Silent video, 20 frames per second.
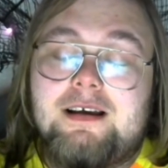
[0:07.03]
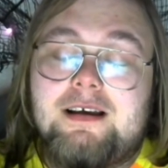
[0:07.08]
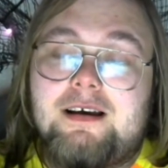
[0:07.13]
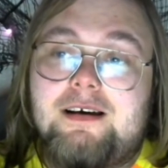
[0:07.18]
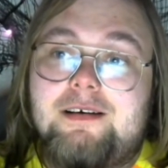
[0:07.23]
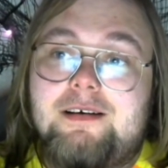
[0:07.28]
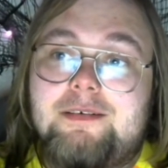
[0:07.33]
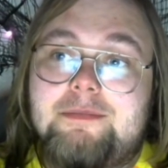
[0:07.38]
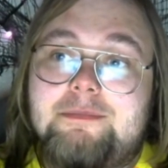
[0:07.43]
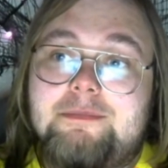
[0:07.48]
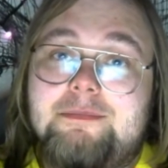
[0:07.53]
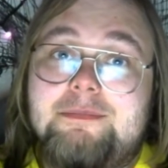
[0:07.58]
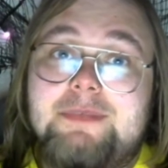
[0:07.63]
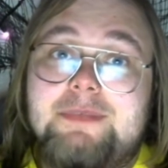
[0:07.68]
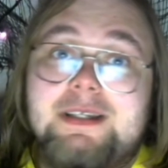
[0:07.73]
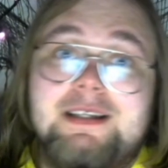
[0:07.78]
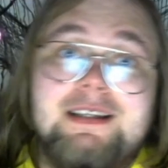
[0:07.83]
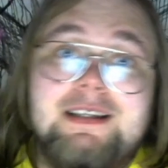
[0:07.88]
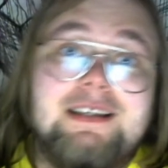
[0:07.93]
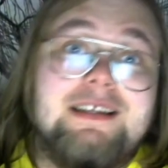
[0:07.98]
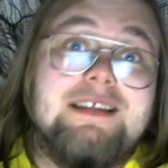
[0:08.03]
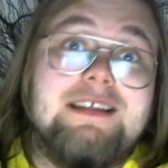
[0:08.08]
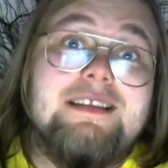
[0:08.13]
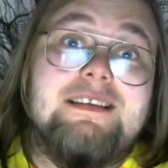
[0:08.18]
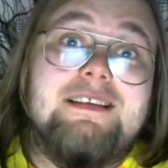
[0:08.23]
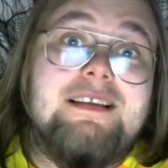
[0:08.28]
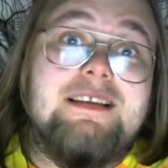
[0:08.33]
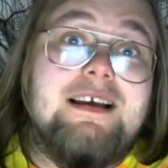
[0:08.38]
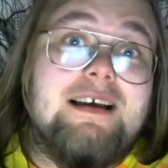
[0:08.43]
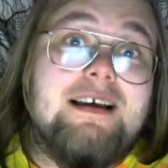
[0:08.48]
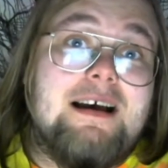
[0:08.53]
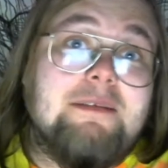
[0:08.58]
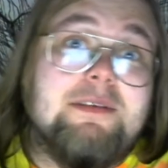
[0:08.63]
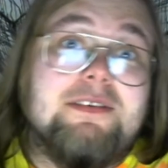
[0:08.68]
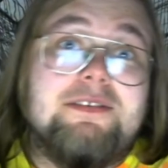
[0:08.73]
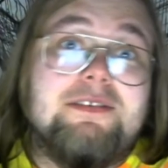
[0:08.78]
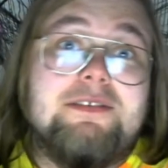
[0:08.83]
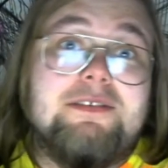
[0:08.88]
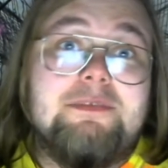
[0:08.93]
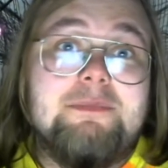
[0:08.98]
I'm
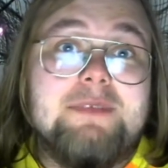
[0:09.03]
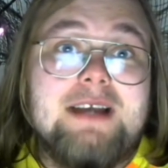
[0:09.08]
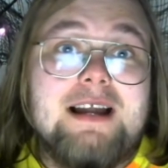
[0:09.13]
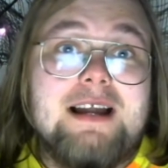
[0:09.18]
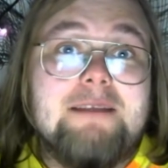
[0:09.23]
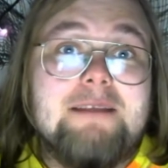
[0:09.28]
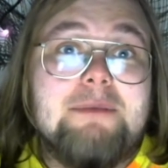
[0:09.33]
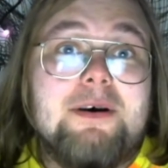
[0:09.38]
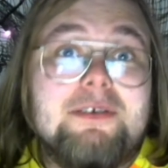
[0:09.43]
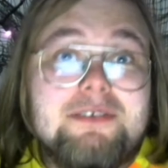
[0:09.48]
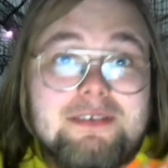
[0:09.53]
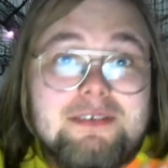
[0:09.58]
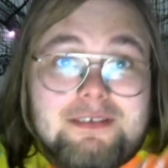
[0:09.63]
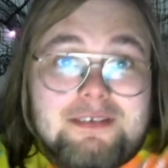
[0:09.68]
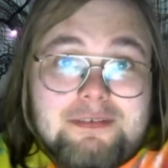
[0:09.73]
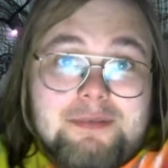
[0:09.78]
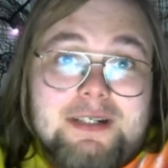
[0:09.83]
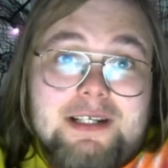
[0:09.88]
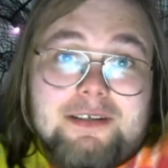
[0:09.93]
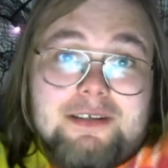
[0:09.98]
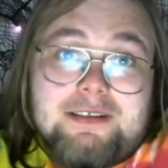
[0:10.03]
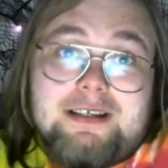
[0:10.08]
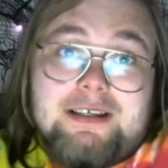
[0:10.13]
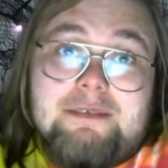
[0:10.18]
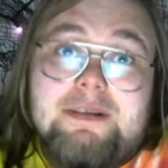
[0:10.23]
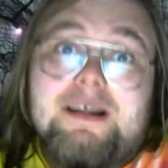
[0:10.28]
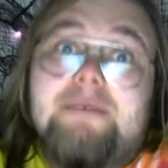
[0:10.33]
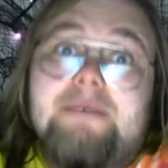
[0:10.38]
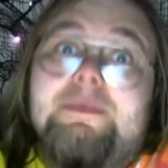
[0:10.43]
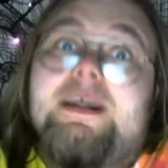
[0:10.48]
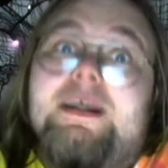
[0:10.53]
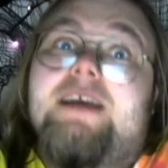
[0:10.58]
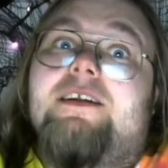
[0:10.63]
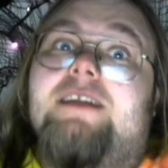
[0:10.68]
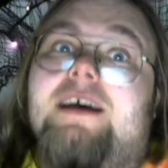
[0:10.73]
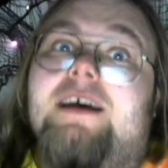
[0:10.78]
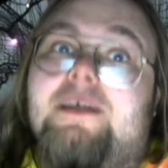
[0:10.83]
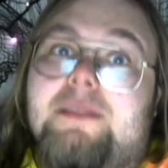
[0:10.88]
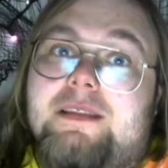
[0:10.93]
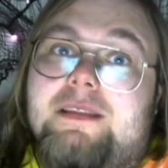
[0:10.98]
just kind of posting this video to give an update on
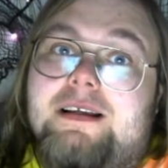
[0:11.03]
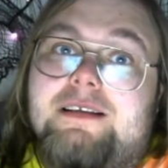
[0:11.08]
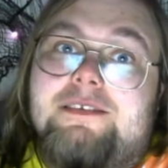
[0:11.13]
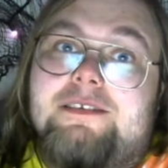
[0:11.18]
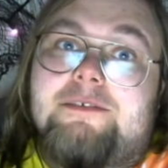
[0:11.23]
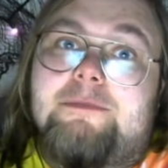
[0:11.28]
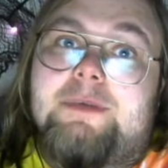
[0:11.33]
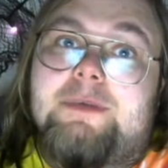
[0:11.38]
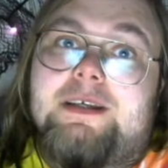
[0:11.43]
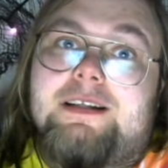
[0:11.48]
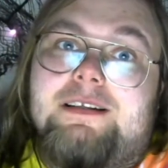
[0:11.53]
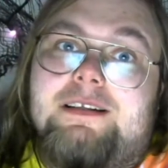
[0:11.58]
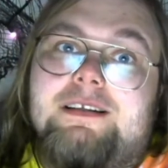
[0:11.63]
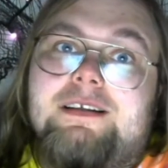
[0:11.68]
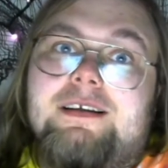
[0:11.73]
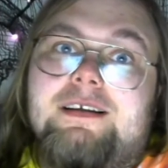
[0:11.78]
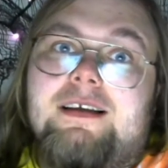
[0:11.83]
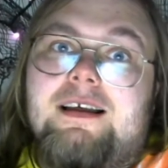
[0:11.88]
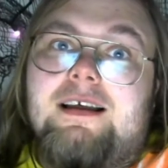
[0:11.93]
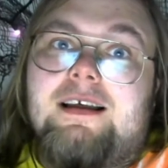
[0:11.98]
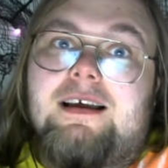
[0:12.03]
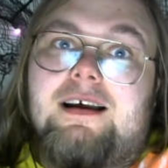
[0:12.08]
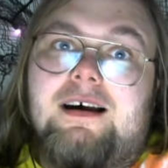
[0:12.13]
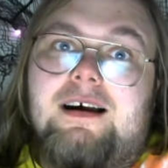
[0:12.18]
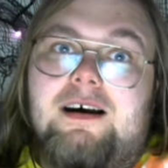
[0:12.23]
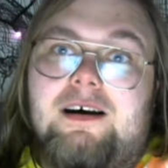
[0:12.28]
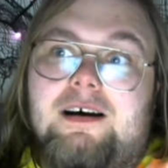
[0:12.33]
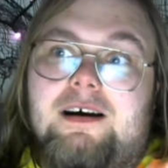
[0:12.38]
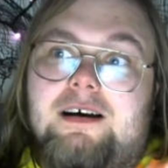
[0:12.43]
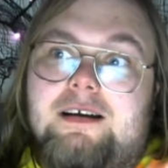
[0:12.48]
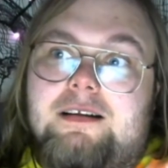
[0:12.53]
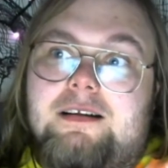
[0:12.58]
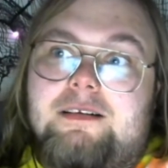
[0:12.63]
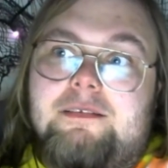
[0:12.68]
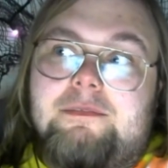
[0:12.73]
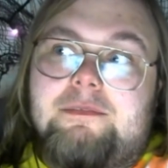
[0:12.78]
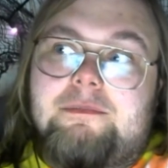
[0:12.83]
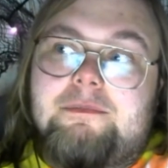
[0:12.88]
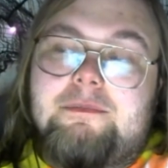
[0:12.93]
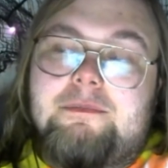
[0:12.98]
how things have been,
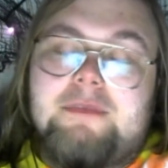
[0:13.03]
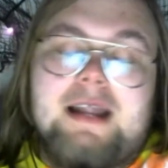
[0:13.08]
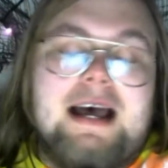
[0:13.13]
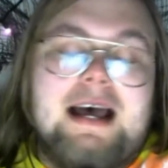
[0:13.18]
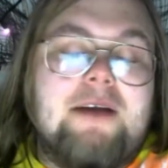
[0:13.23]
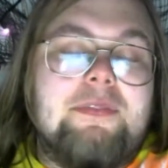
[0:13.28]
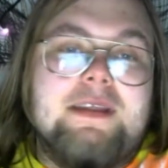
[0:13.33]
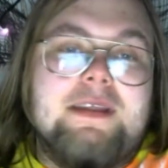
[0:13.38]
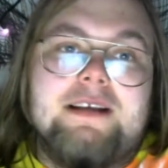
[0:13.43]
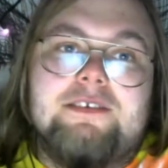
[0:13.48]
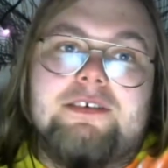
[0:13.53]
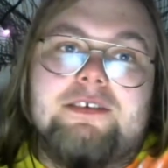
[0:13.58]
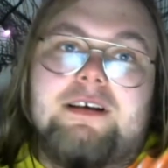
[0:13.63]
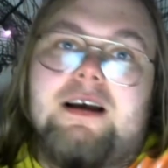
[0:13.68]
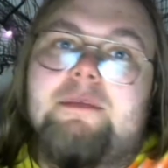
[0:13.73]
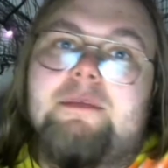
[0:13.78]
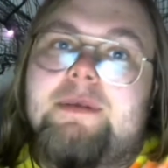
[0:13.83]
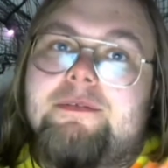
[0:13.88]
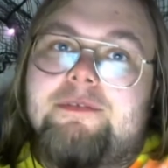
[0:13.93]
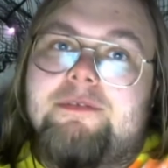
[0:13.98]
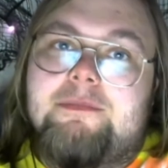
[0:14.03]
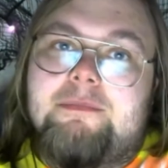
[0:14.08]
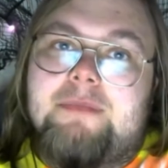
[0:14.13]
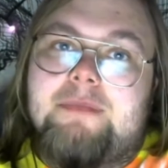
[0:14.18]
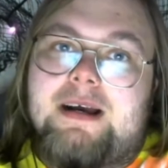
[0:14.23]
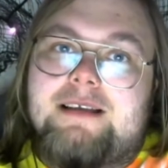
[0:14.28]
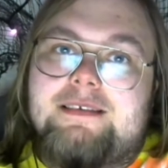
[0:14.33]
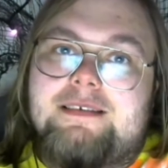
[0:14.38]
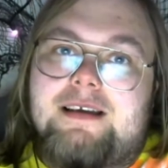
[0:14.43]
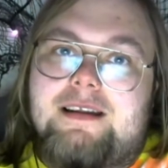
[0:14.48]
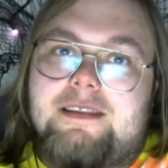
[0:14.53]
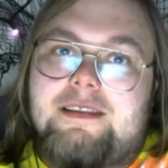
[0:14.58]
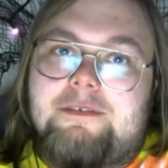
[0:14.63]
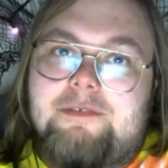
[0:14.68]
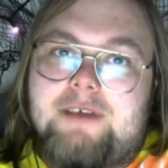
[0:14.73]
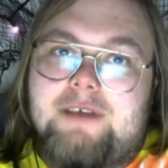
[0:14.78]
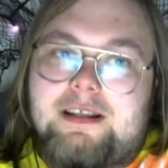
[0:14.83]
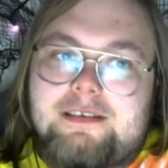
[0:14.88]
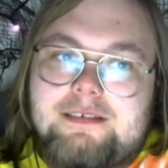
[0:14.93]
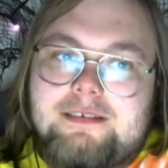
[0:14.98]
on how things are coming from my side of the
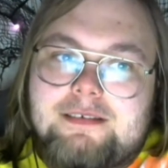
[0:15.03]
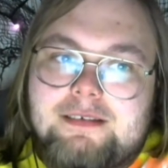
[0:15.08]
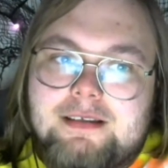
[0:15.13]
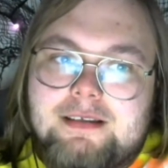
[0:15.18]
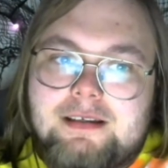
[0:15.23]
fence.